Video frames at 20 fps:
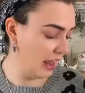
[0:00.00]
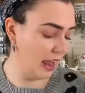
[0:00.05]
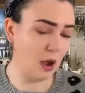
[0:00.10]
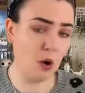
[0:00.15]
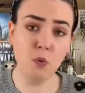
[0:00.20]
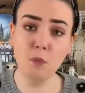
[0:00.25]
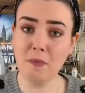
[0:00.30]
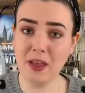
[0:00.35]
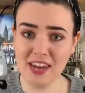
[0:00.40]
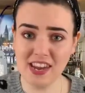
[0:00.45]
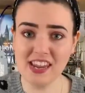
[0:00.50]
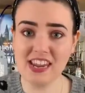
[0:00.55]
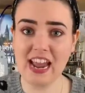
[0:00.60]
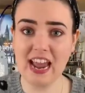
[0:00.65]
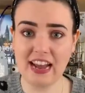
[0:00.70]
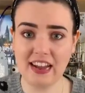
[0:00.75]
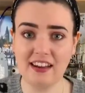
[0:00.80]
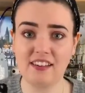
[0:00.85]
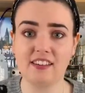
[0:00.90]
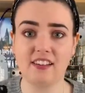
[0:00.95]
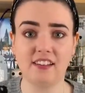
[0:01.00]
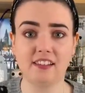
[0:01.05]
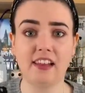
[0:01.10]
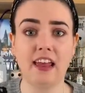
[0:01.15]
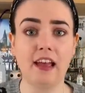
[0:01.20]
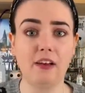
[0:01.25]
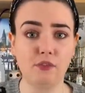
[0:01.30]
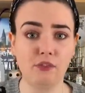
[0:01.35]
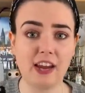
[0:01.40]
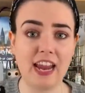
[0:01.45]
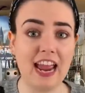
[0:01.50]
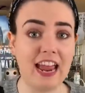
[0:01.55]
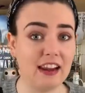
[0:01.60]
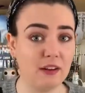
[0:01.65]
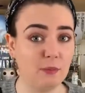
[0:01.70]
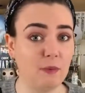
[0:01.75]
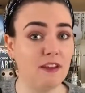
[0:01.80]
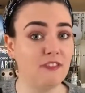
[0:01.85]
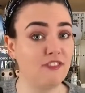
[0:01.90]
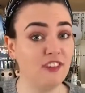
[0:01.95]
How many calendars have we
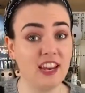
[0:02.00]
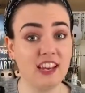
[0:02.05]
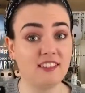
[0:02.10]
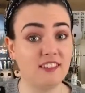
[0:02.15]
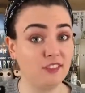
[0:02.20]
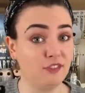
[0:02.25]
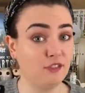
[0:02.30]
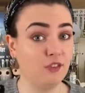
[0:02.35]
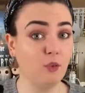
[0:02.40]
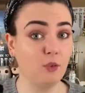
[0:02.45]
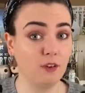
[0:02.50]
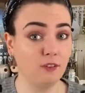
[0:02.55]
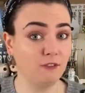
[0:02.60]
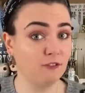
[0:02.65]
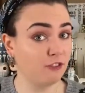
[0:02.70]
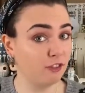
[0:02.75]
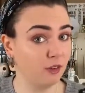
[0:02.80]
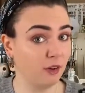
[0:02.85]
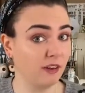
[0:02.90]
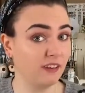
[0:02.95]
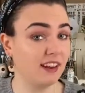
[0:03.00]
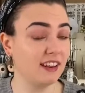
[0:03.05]
had where things have fallen through?